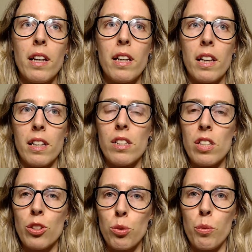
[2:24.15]
get in
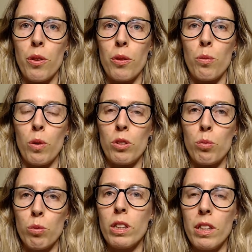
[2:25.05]
touch with what's
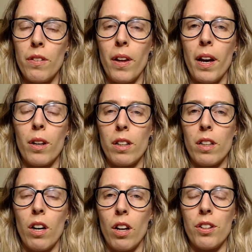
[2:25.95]
really there
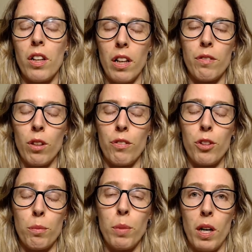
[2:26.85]
on the level of
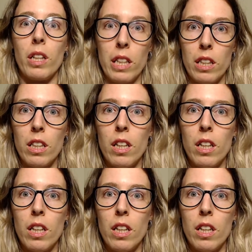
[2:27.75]
your body.